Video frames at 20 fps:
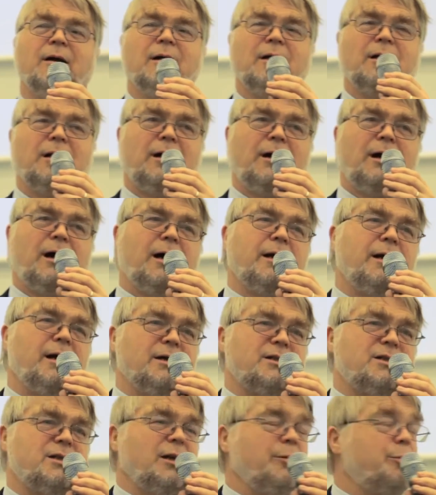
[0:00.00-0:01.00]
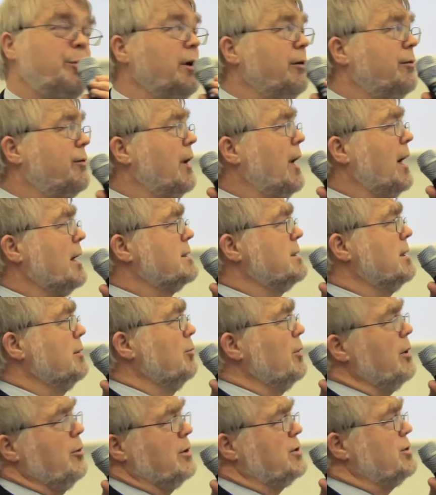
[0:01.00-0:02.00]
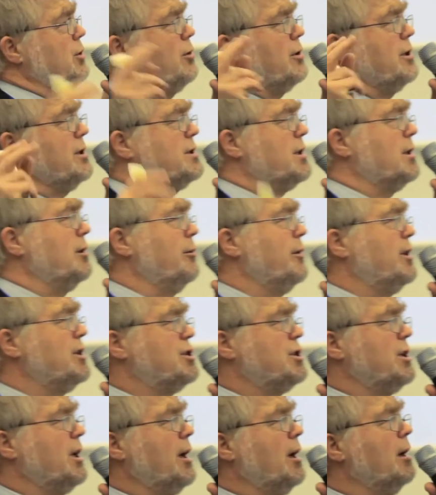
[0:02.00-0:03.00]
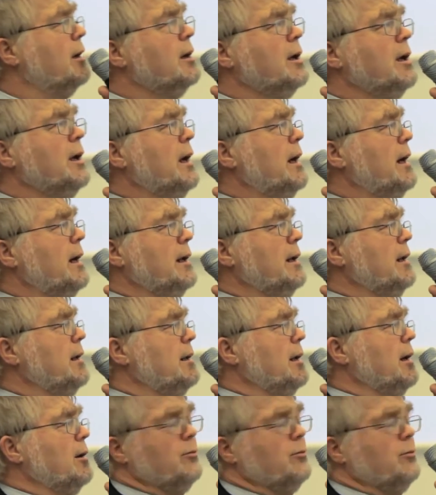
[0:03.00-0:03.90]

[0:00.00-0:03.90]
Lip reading: IHDP flat. We were talking to them this year, and